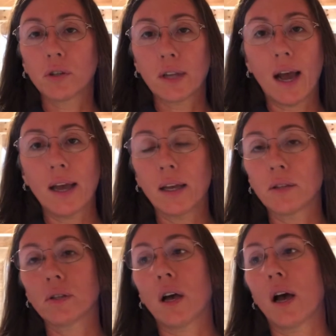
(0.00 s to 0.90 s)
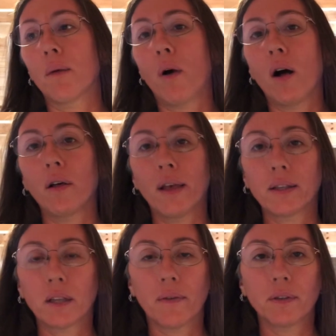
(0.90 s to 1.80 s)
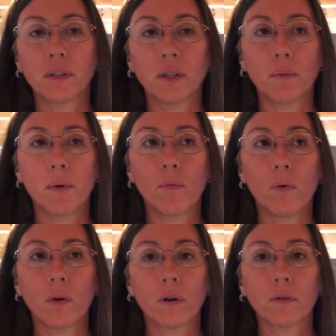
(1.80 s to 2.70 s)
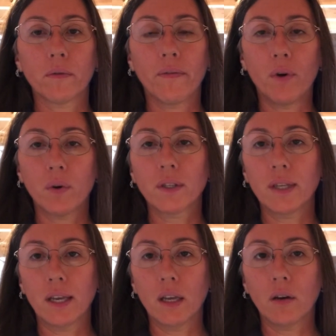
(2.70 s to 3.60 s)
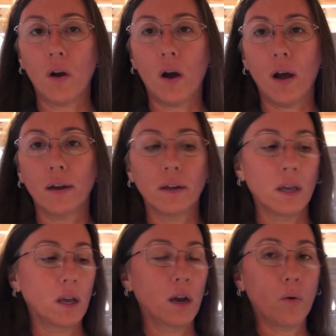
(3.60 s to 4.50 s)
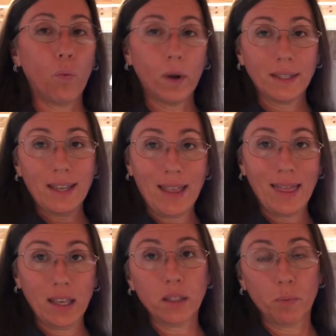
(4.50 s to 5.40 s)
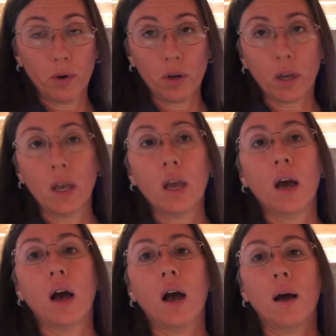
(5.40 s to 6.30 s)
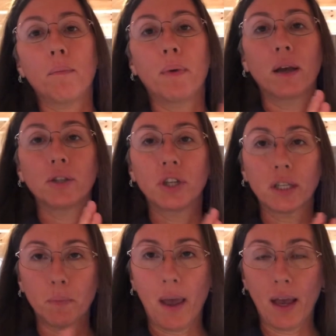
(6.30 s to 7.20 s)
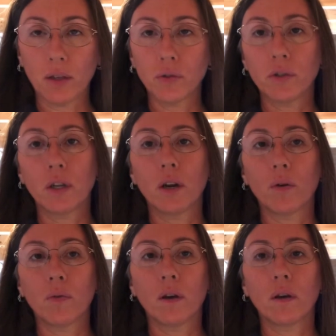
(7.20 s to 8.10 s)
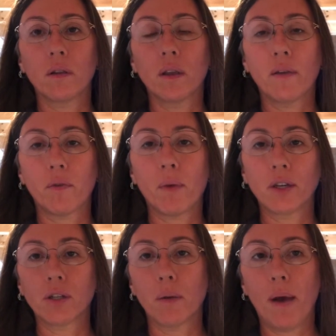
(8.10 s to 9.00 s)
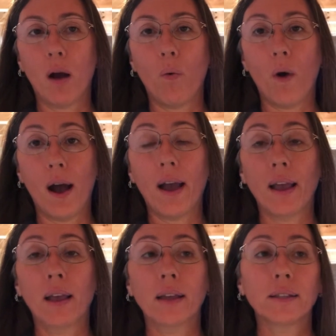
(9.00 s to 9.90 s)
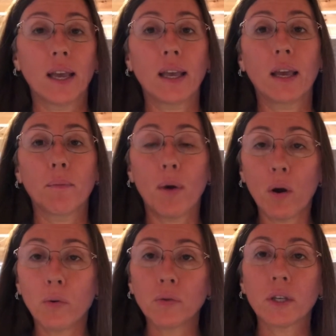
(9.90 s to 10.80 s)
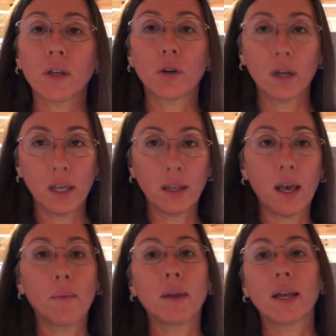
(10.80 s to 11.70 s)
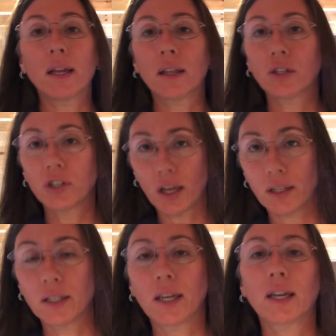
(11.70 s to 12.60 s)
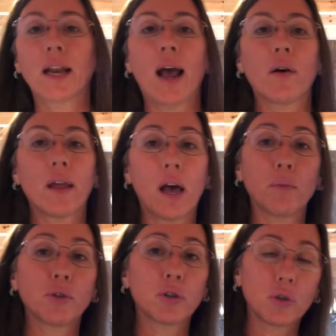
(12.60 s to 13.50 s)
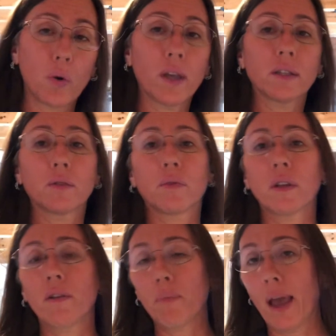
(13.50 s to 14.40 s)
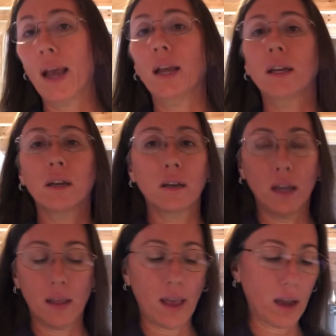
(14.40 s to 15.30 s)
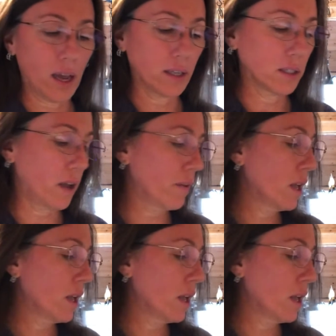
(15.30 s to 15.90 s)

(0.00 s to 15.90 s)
diets, um, all of that stuff is a little bit more focused in on what's in this book. Um, but she expands, you know, the, the information about why taking bones and cooking them and getting the gelatin and how that helps your joints and relieve pain and, and that kind of stuff.